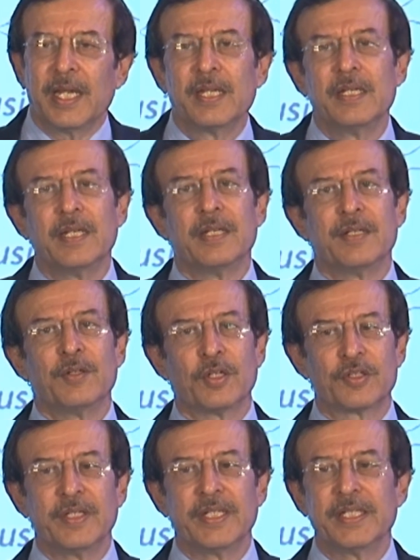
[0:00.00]
in
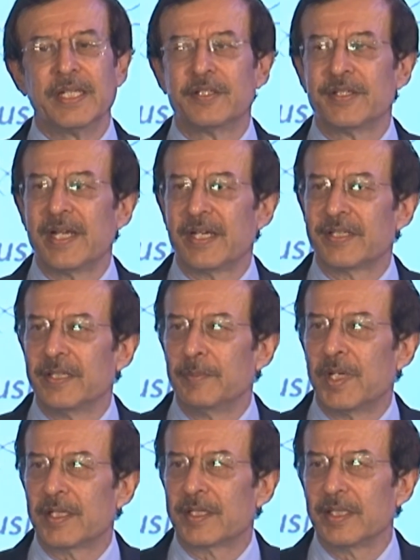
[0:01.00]
not only the international
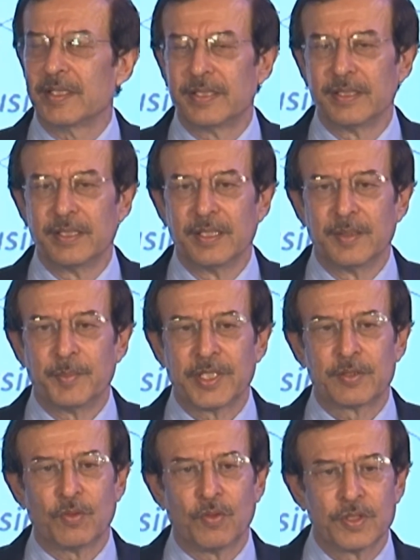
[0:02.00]
market,
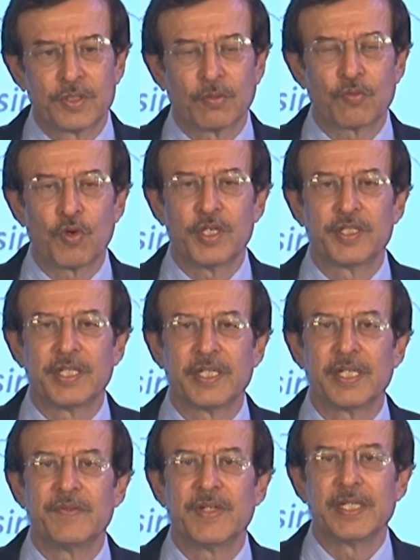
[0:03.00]
but also
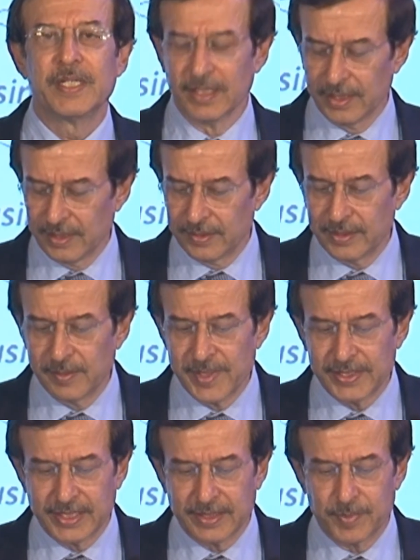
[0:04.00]
qualitatively in the
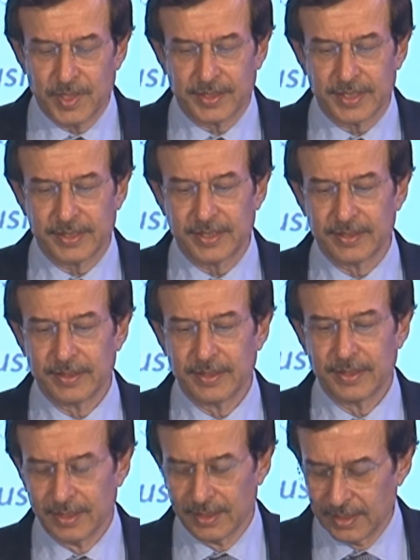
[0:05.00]
domestic market.
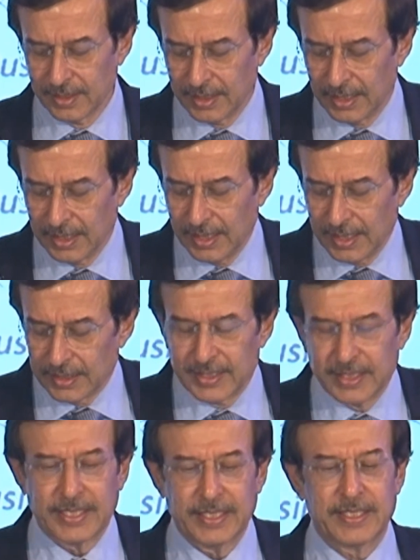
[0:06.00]

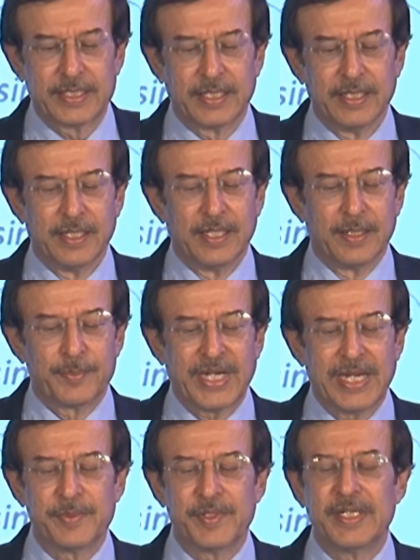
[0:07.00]
This is
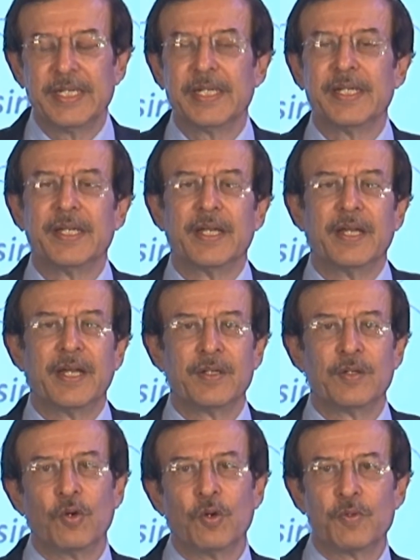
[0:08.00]
primarily
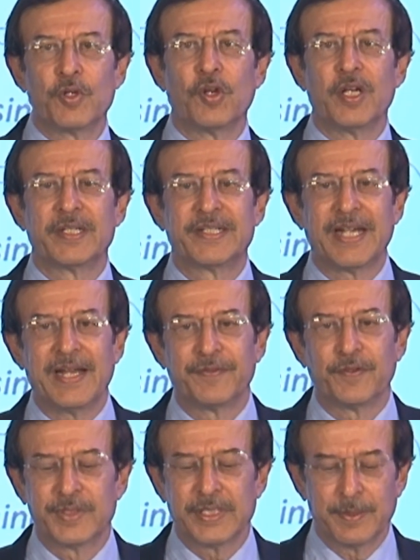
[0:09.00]
an overall
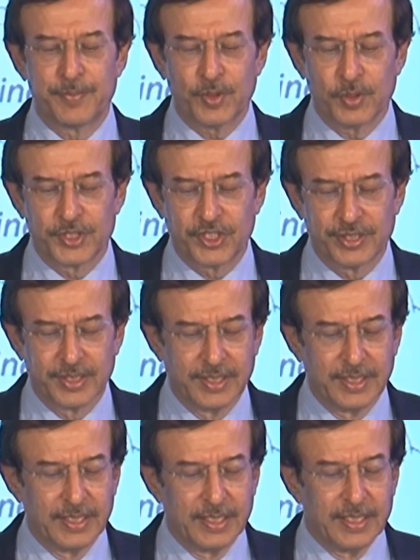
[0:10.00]
graph of the approach
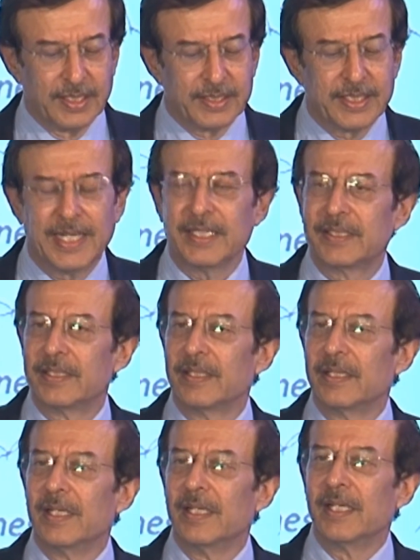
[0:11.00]
that
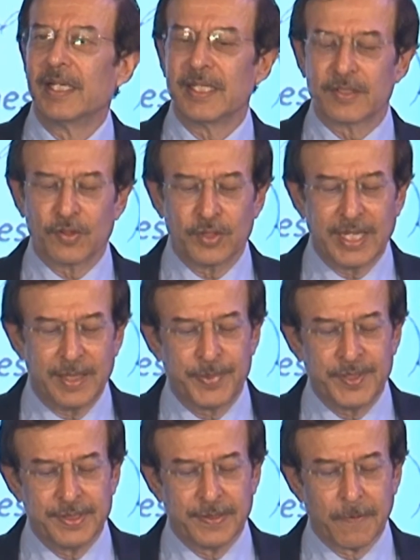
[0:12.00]
is going to
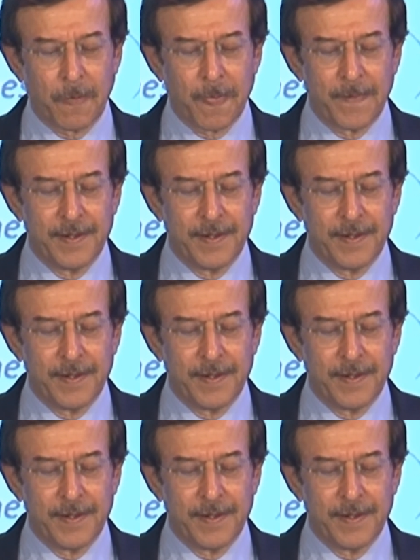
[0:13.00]
happen.